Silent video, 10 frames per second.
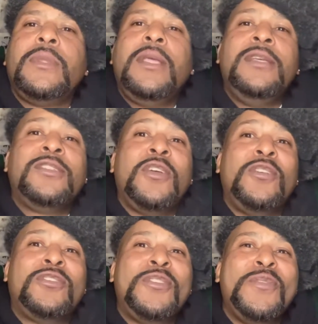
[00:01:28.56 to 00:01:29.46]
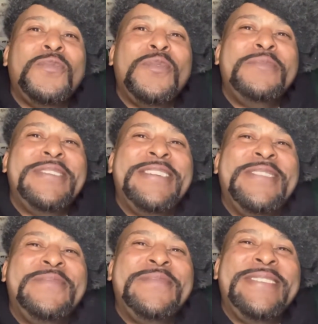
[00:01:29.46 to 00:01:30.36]
Is y'all still with me,
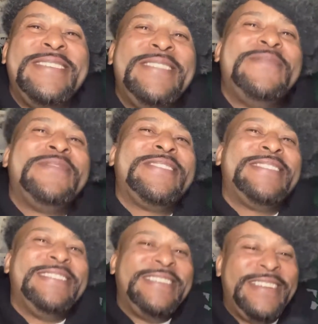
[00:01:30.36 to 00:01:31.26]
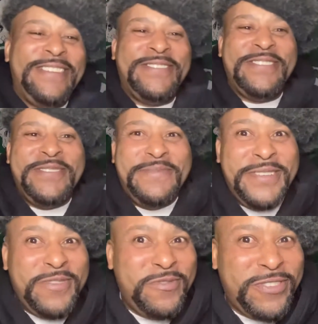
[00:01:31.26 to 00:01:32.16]
though, man? What's good out there, man?
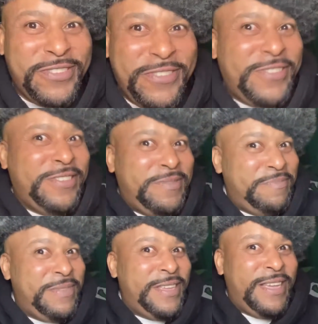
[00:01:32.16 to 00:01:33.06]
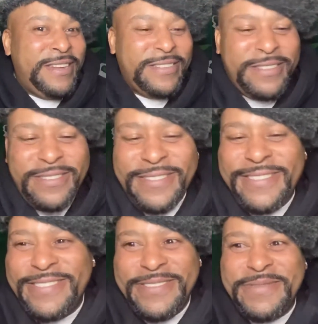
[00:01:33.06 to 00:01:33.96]
Who's still up? Be honest.
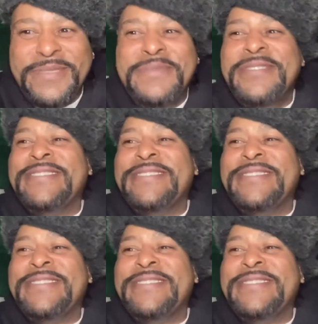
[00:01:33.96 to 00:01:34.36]
You know what I'm saying?